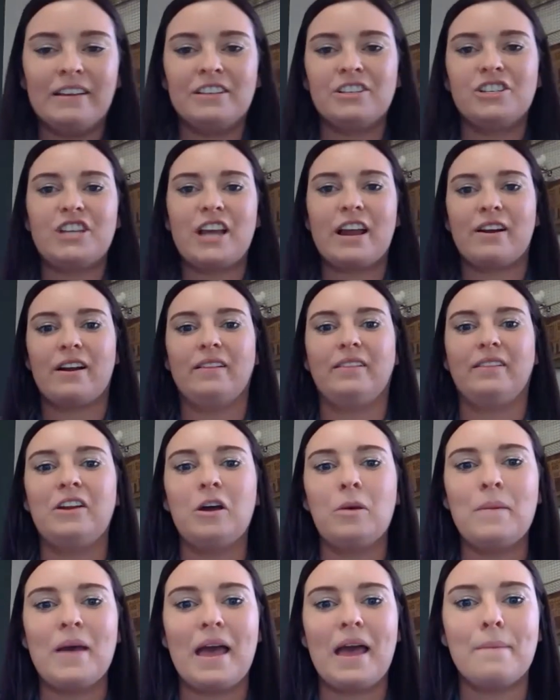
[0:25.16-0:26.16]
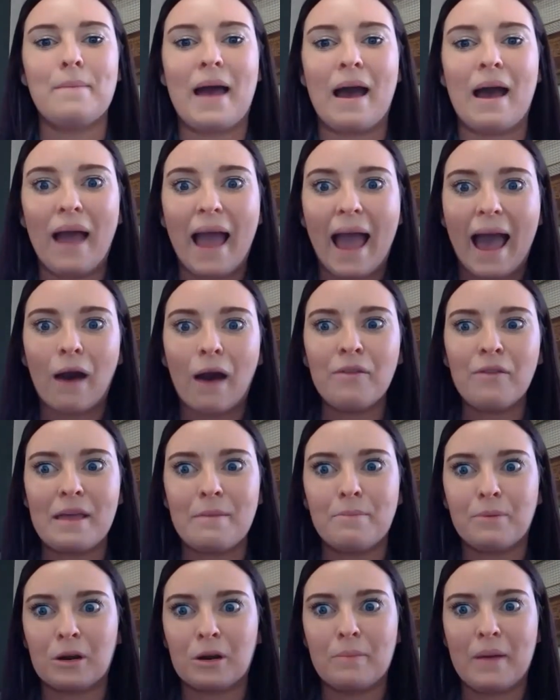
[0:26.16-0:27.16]
and share a little bit about how they
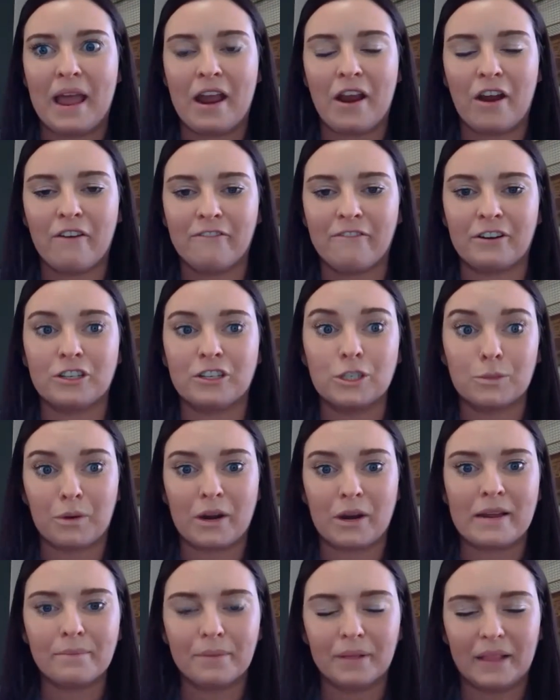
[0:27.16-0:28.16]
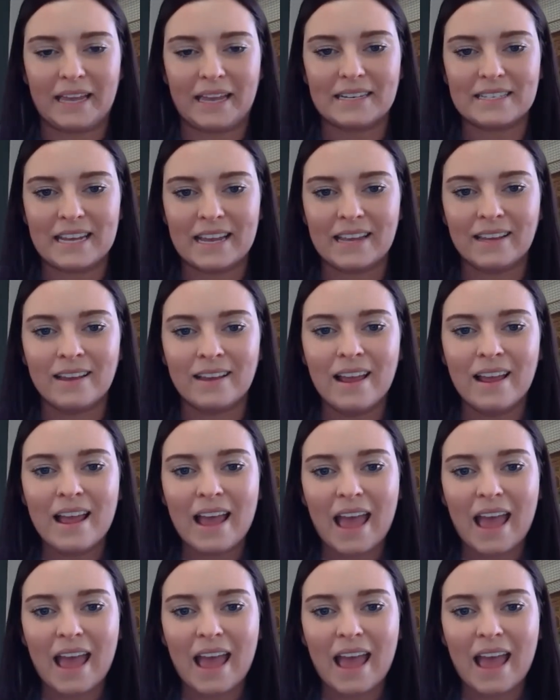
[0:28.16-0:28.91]
prepare for spring planting